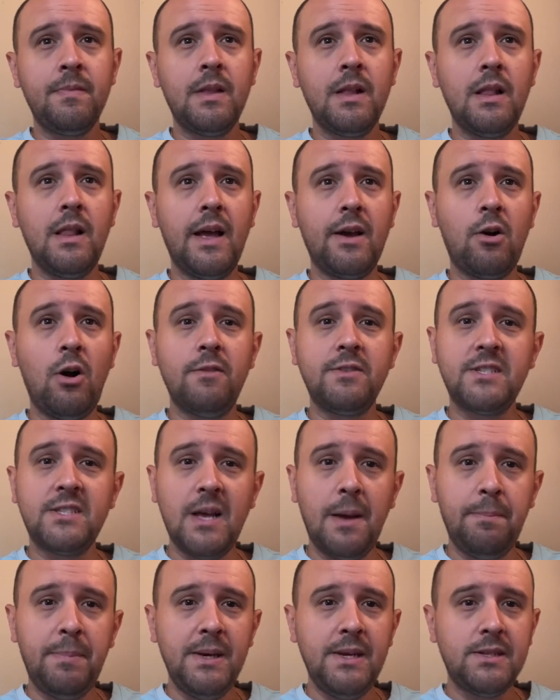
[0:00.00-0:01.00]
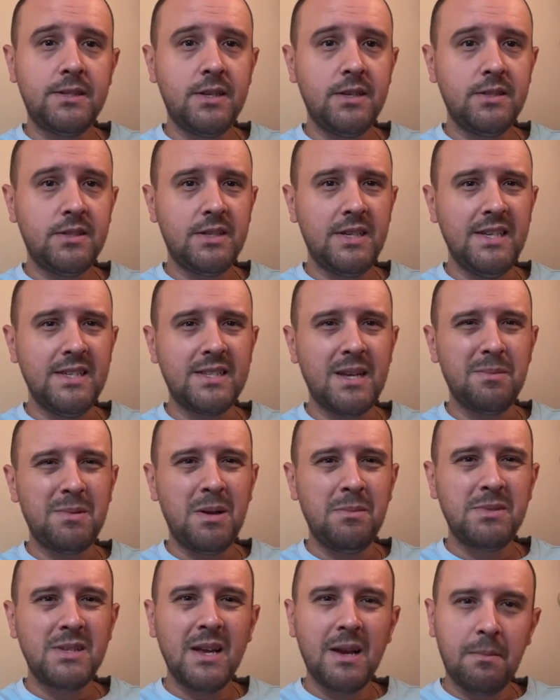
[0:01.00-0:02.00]
like off set pieces, he
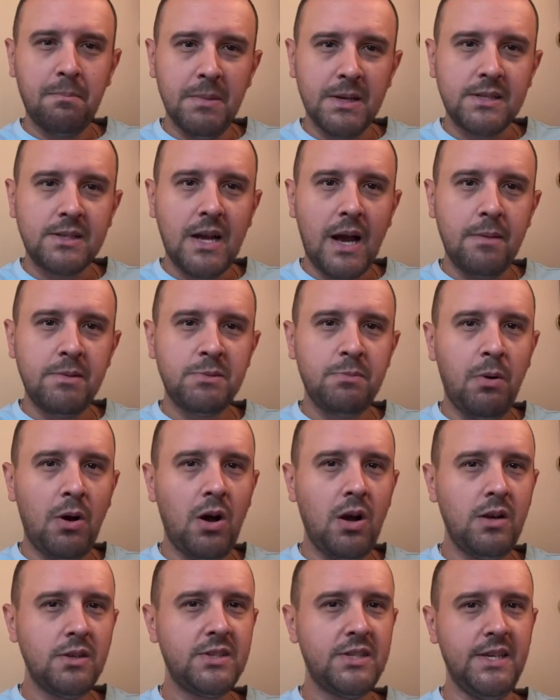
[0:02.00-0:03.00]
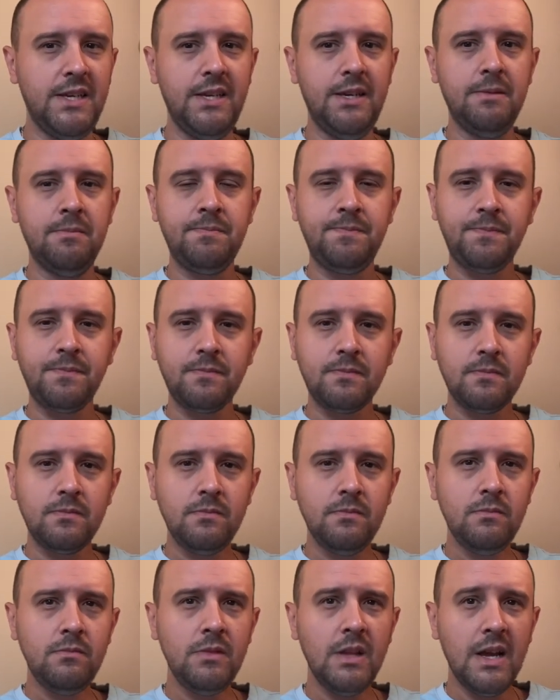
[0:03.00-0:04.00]
sometimes like mistimes balls. He
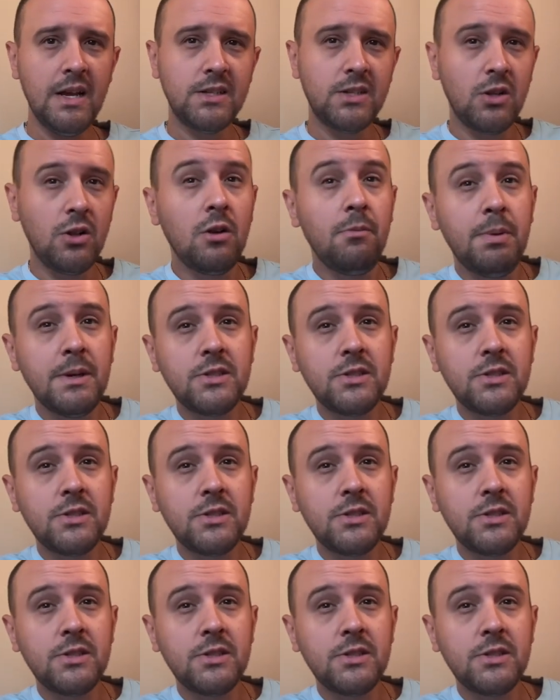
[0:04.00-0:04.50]
is a little bit